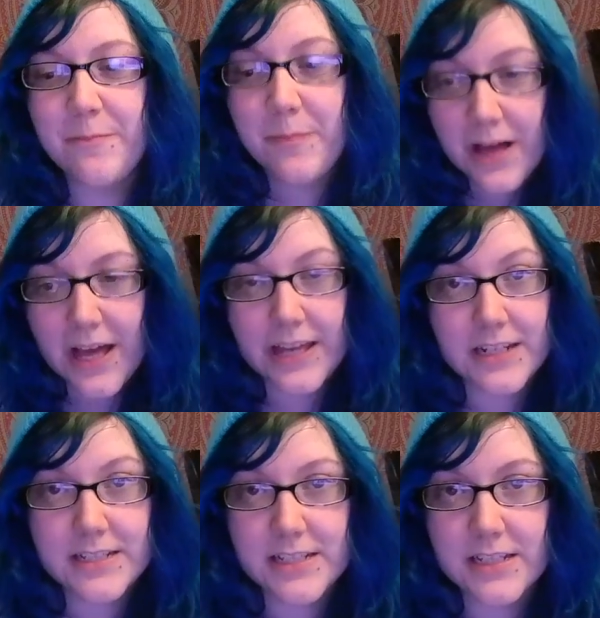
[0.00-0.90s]

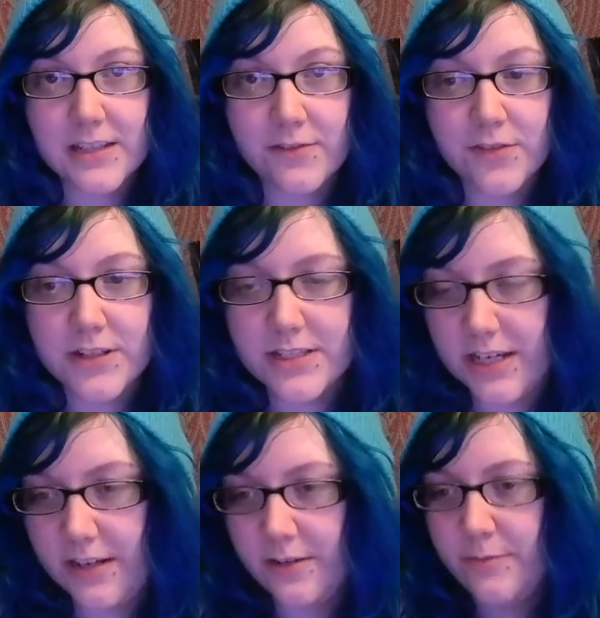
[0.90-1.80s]
But the first
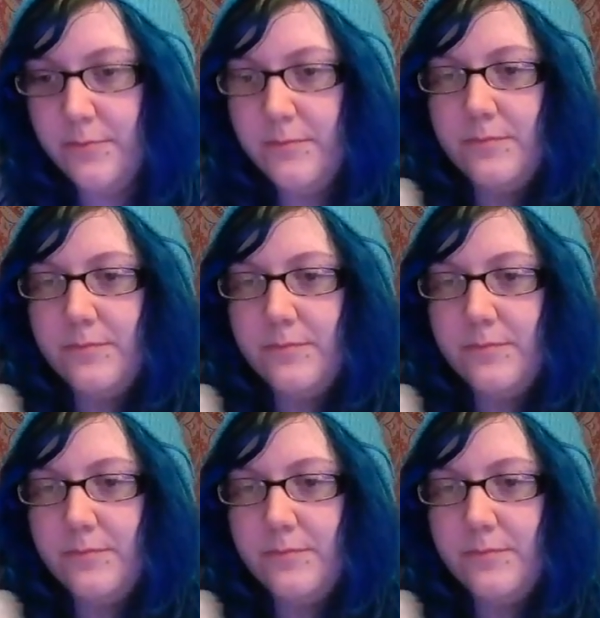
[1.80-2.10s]
item